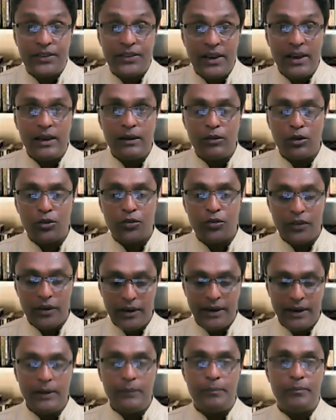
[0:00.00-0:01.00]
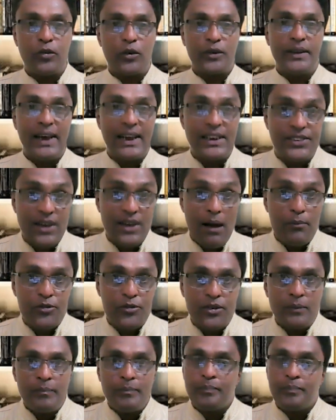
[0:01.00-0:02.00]
say you're ready for the
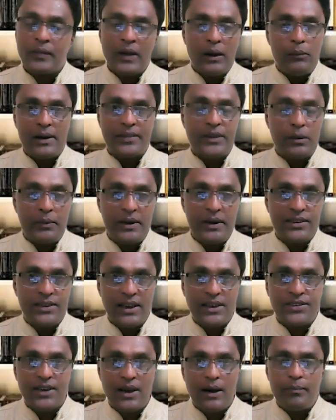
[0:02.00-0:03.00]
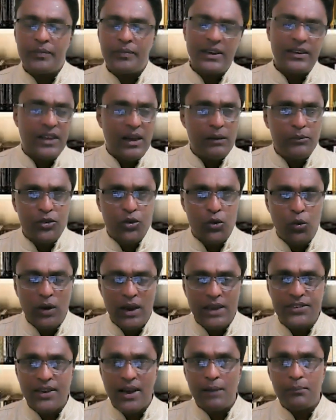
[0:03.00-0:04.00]
exams. Mathematics exam, it can be school
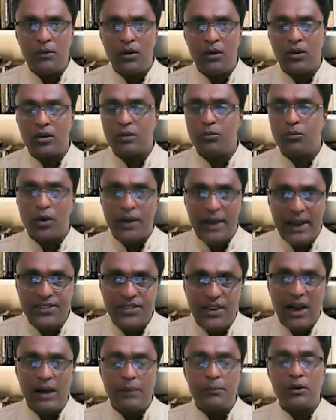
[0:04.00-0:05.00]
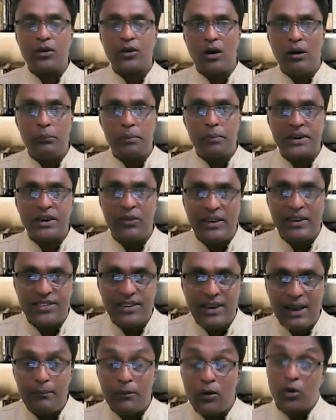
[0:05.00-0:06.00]
exam or board exam or competitive
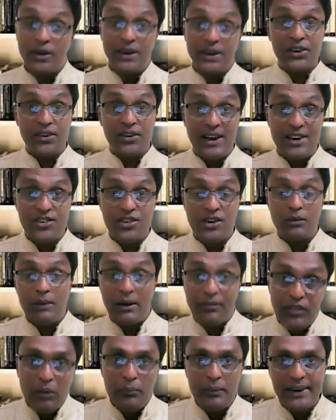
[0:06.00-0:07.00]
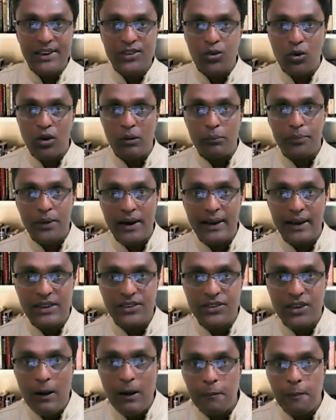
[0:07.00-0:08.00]
exam or international mathematics Olympiad
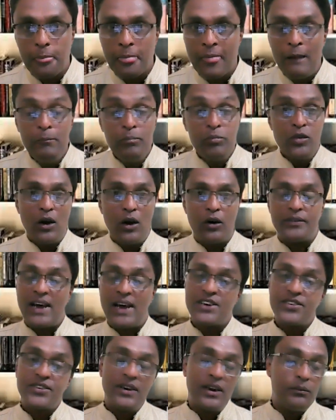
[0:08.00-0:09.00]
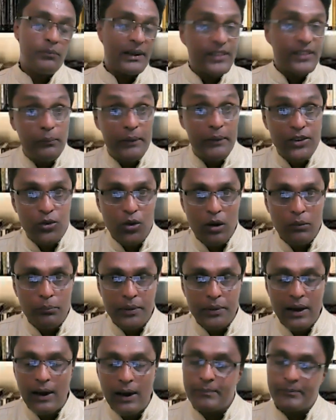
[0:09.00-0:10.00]
exam or national mathematics
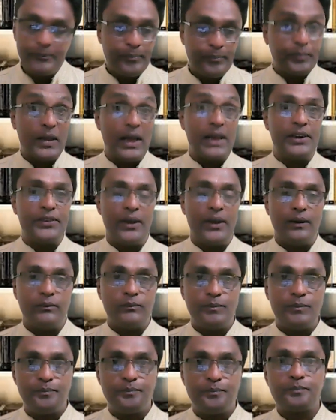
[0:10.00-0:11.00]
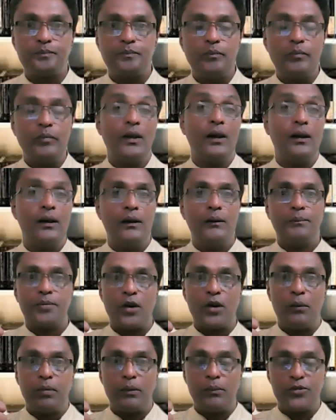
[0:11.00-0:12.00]
Olympiad, anything.
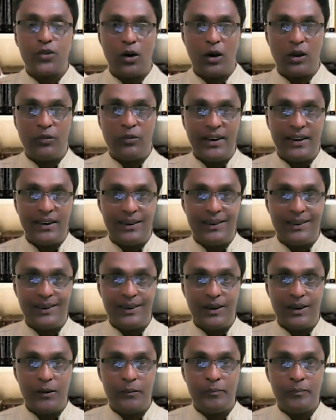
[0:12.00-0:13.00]
Problem solving,